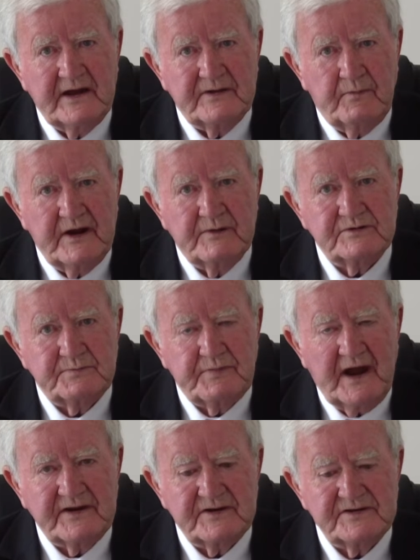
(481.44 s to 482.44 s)
and the way it was
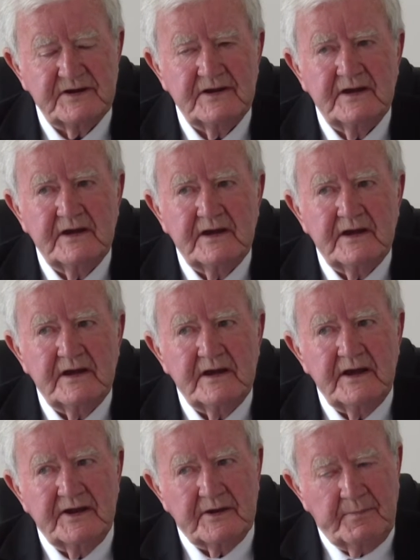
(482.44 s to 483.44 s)
practiced
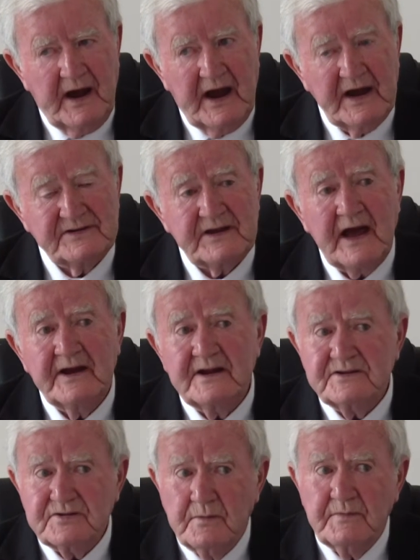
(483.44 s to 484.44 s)
in the past, and in
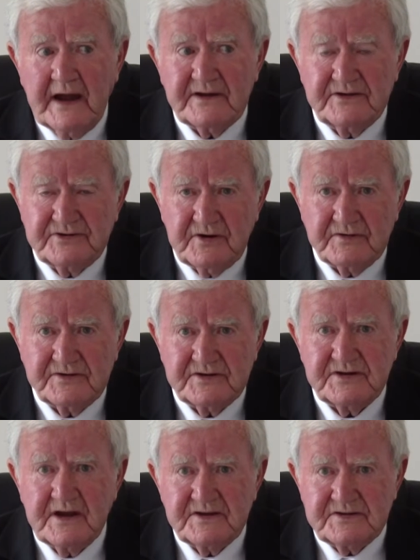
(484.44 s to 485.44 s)
some Latin
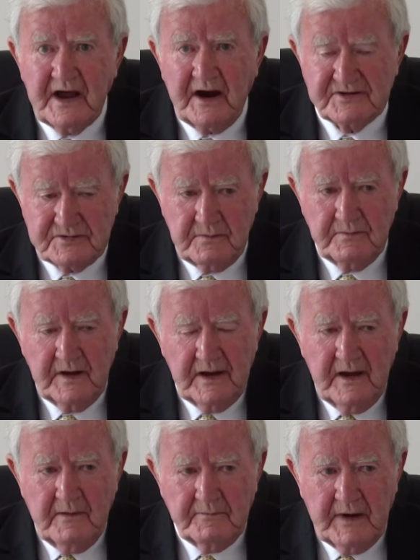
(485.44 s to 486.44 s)
churches, and some
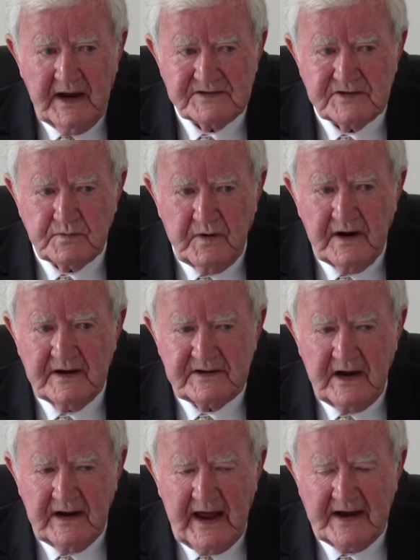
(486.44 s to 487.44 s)
masses where
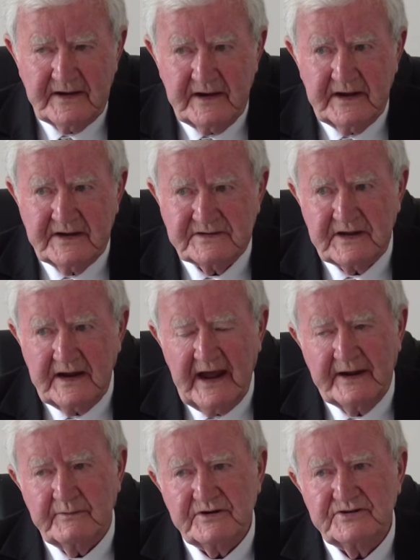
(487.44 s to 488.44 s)
the Latin is the
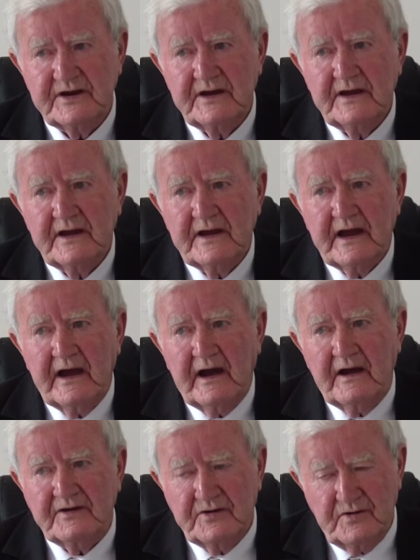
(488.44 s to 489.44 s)
language
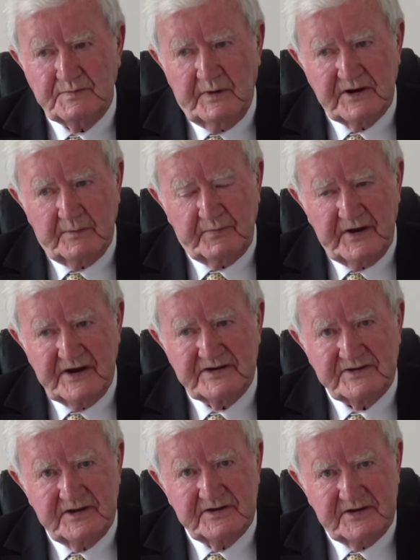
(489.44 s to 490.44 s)
used by the
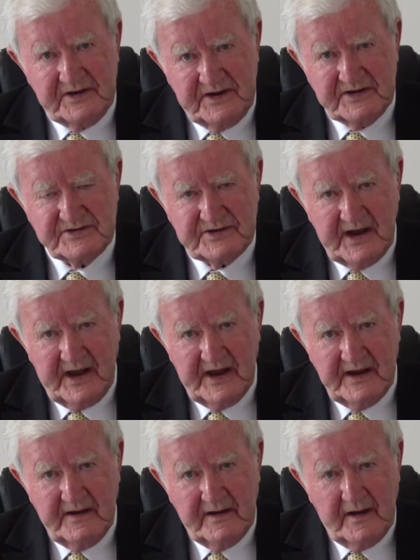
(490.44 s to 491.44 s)
priest to this
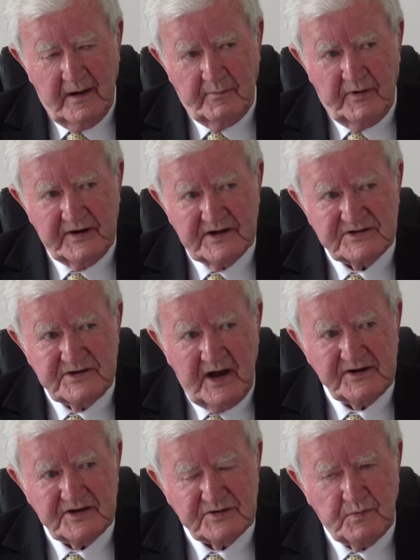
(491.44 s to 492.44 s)
day, but it's
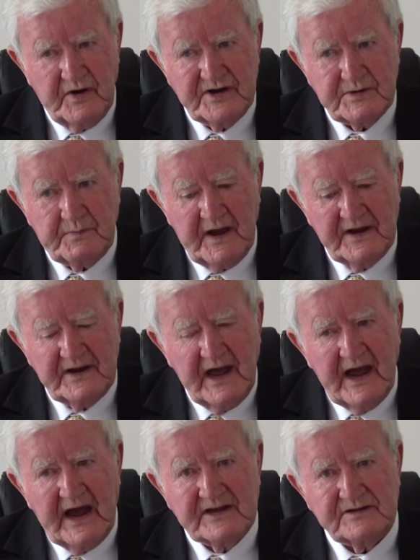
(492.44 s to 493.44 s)
not as widespread
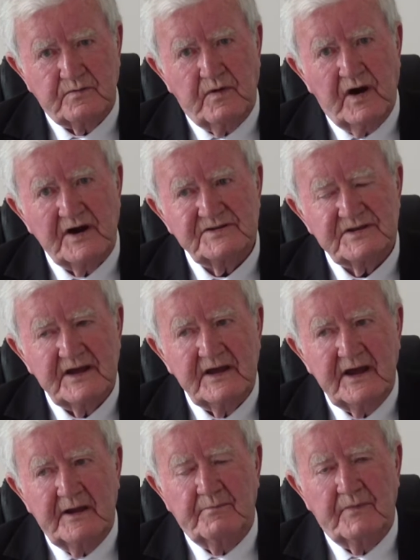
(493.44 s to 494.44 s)
as it was
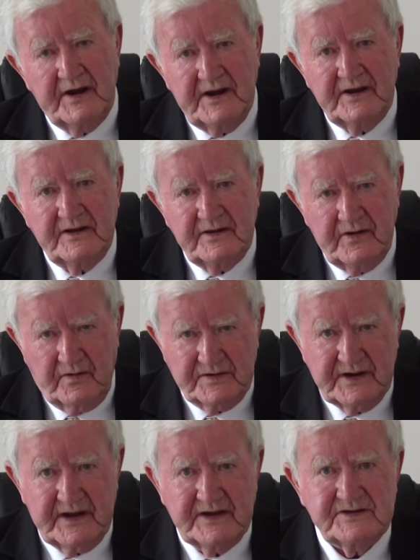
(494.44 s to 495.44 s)
in my young
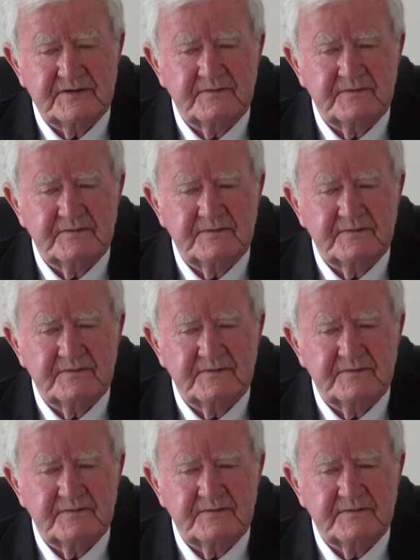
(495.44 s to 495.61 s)
days.